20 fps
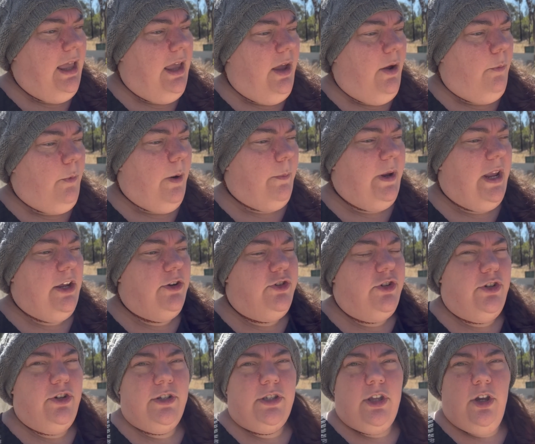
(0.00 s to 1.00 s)
when we
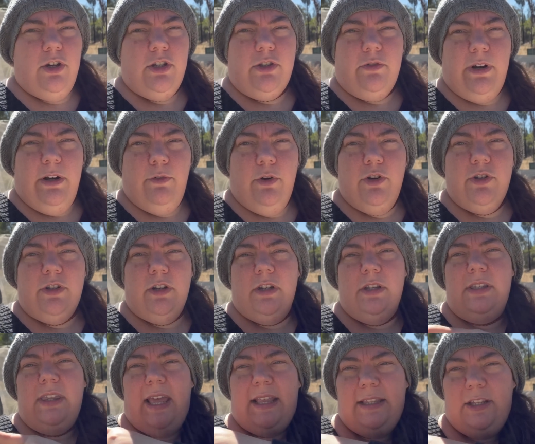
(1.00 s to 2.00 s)
introduced those 3
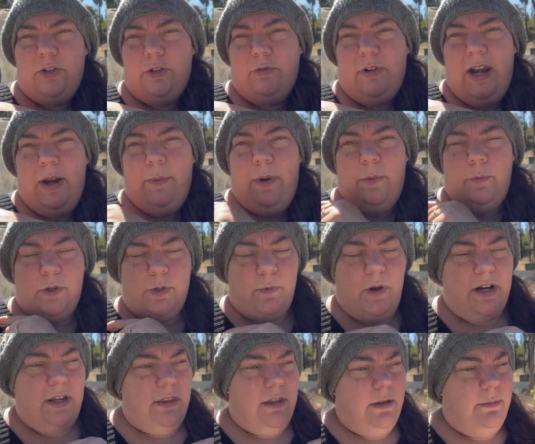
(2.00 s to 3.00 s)
roosters, that little grey one was
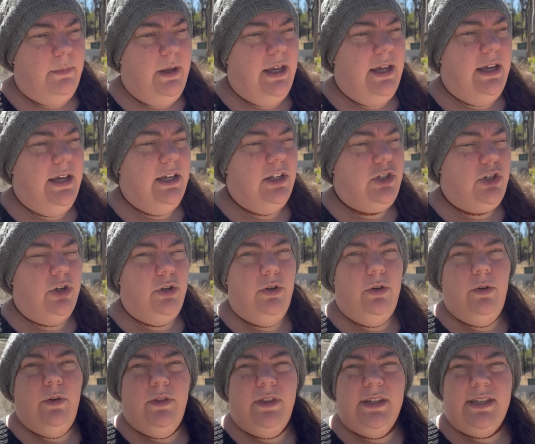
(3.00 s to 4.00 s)
one of them,
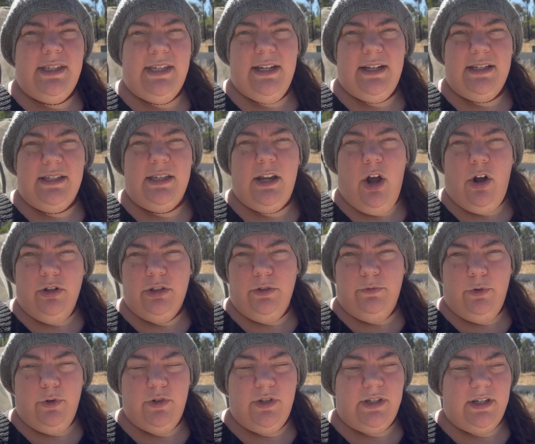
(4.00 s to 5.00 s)
to the 6 older
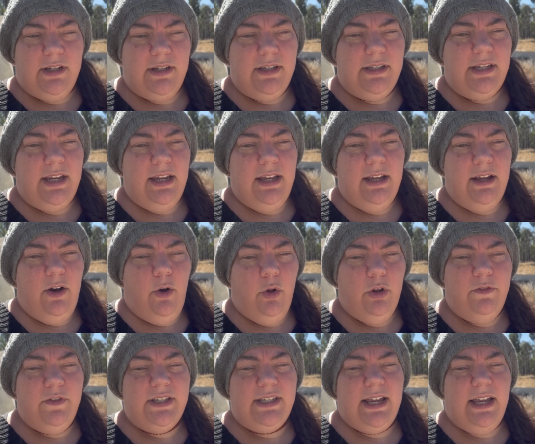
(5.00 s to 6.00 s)
roosters, all
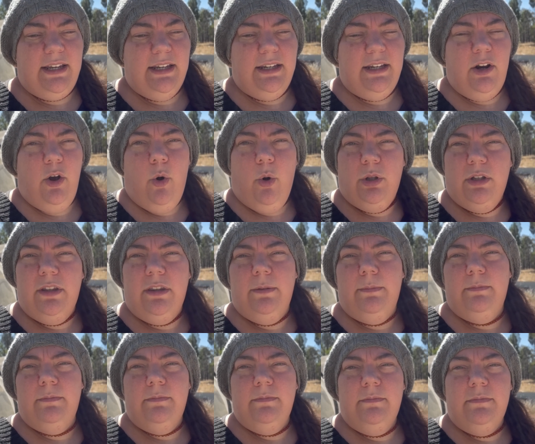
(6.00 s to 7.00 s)
of a sudden, all of
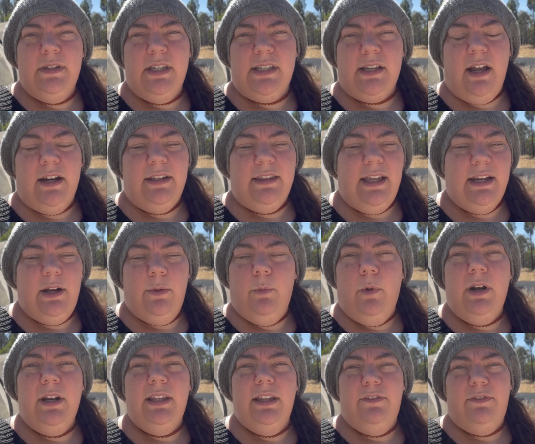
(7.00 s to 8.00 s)
them decided they didn't
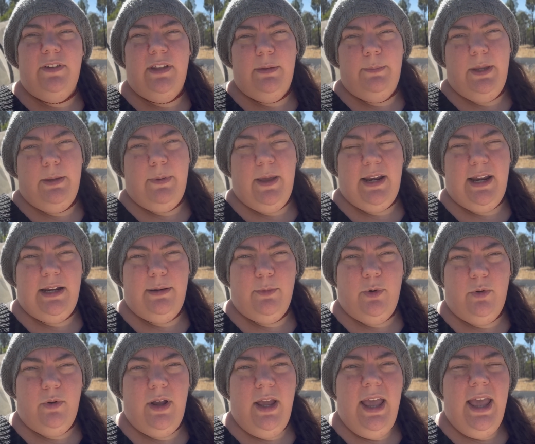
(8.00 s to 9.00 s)
want to live in the pig pen
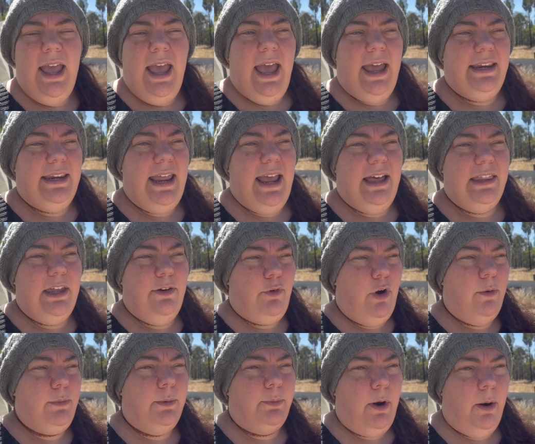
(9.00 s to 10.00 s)
anymore. And now they
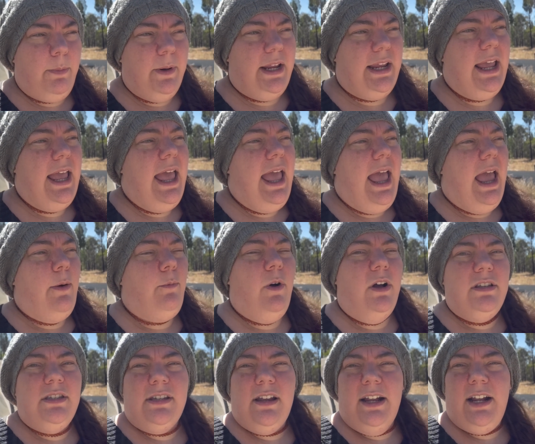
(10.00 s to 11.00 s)
roam the property. And
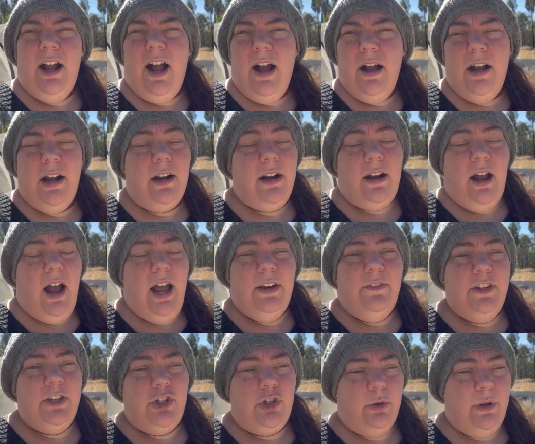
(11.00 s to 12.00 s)
whilst I kind of
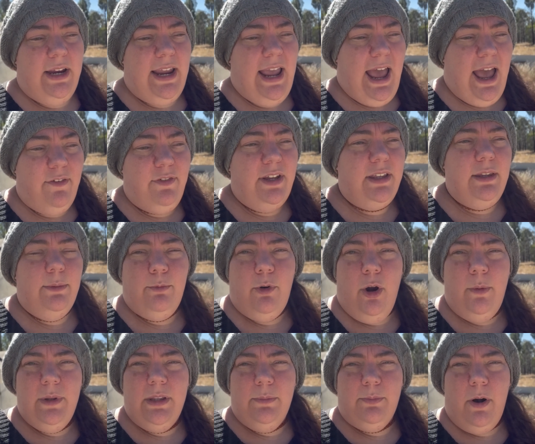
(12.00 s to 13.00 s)
enjoy having them
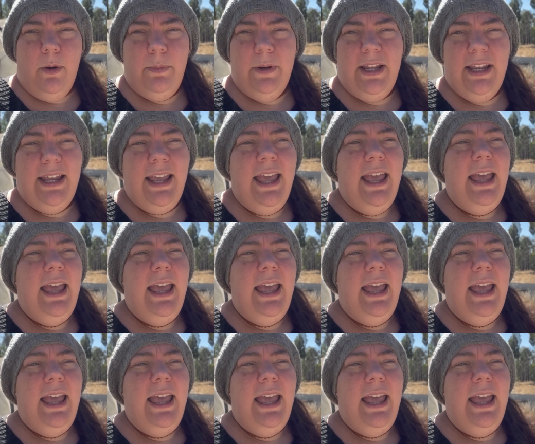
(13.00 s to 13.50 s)
roaming the property,